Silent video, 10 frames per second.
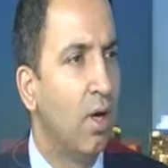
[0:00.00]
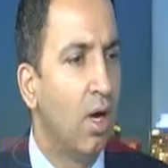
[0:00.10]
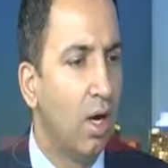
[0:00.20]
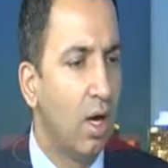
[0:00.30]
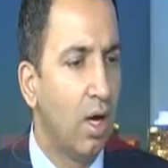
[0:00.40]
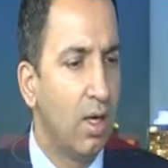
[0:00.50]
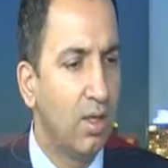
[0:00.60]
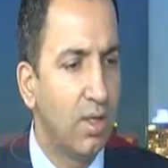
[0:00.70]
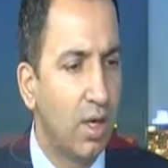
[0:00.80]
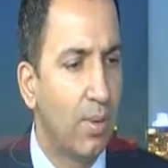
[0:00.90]

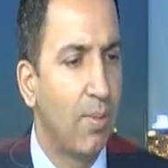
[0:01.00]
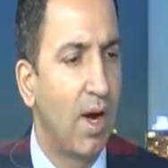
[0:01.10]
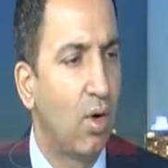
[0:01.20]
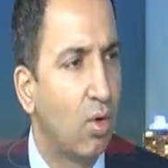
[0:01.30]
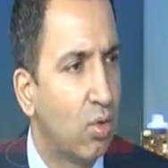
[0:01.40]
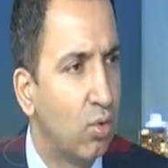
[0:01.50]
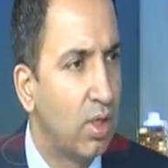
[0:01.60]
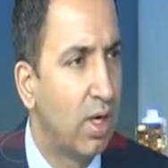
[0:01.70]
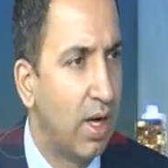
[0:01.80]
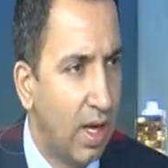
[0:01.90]
Anilji, coming back onto
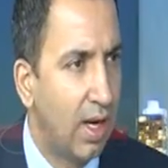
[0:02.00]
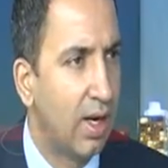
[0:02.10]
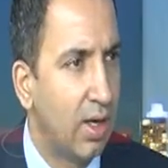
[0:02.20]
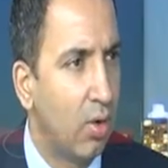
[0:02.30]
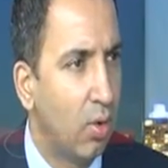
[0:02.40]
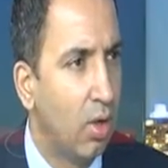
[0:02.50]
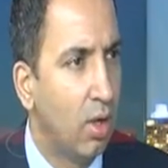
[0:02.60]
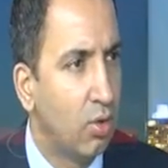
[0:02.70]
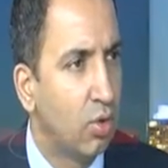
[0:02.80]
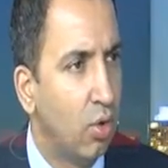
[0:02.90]
the gala now.
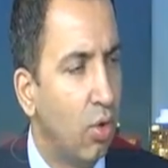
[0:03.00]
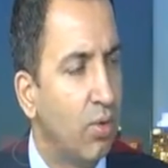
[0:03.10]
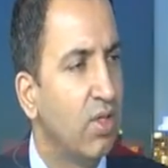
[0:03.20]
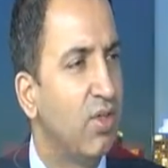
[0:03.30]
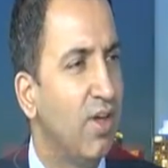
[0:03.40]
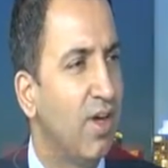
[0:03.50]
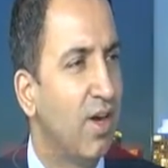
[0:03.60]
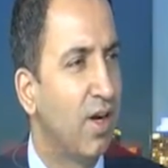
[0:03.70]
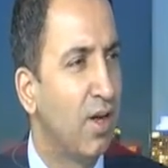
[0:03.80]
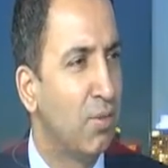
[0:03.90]
So this year,
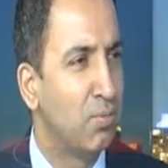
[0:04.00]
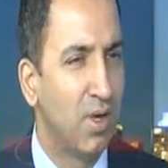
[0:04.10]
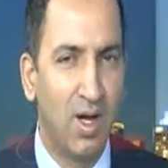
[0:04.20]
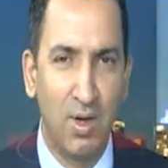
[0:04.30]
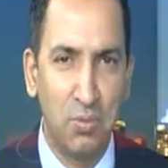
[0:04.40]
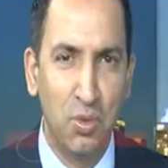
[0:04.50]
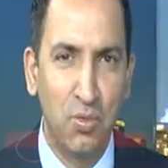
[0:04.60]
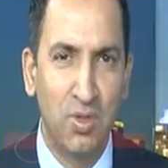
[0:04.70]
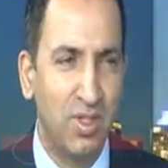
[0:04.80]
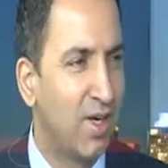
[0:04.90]
our viewers
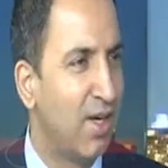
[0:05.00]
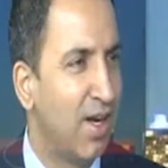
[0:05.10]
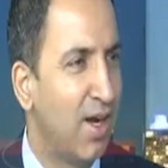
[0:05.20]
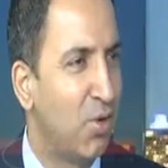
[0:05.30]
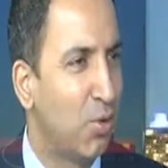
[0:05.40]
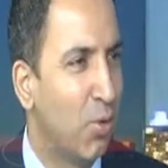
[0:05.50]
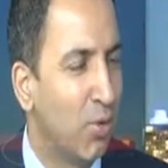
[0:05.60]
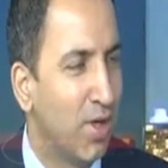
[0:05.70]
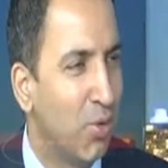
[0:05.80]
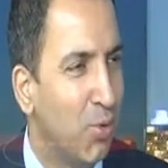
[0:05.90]
would certainly like to know
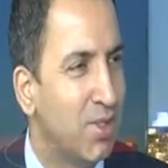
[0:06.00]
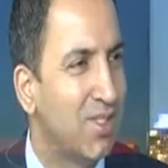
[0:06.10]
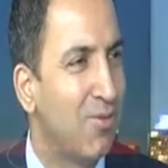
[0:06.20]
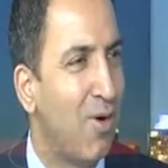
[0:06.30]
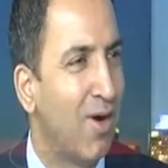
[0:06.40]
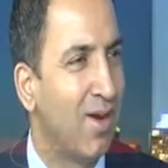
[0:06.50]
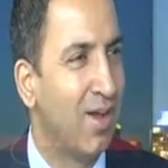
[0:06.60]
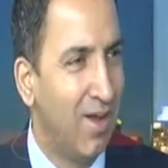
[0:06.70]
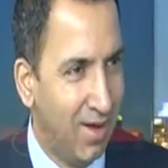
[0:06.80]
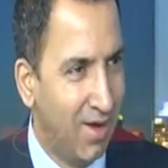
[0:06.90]
that who is the award
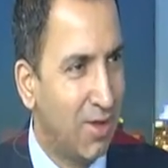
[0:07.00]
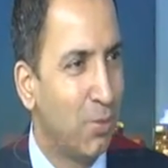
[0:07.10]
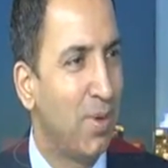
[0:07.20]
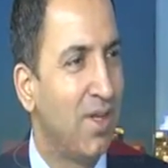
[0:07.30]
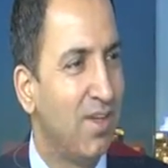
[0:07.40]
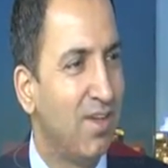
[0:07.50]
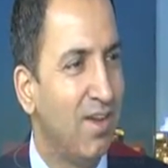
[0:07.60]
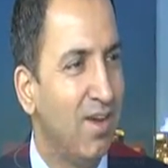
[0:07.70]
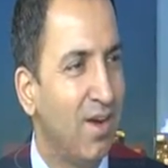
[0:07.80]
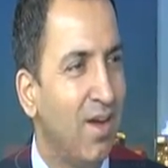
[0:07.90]
recipient this
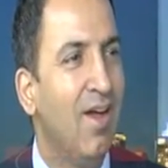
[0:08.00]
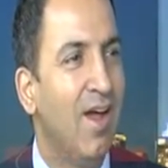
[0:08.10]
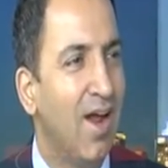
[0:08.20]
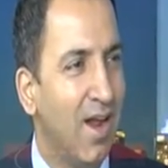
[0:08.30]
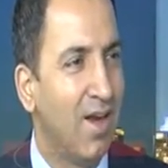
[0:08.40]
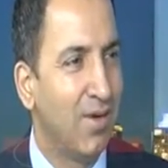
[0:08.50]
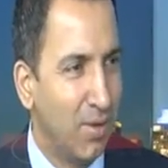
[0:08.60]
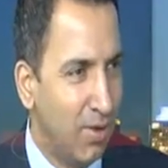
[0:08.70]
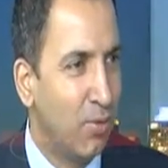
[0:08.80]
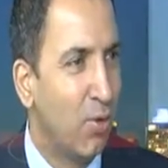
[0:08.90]
year, and
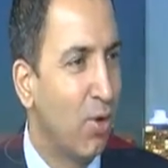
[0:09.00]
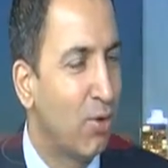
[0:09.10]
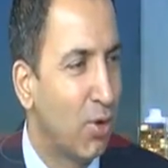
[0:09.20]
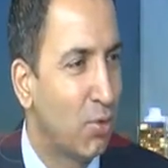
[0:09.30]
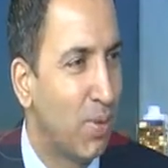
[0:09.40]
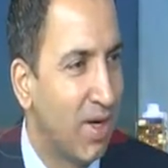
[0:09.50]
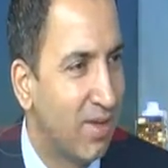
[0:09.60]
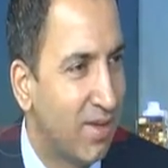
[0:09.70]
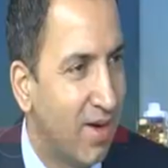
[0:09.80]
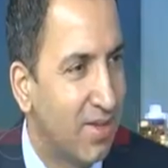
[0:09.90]
if you could also explain
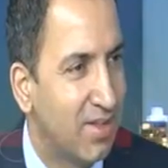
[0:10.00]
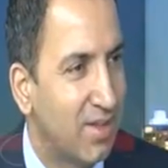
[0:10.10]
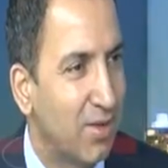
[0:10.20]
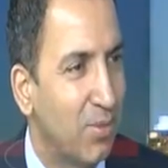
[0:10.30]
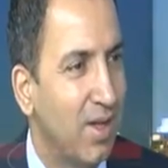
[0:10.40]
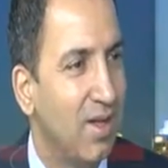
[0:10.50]
his credentials as well.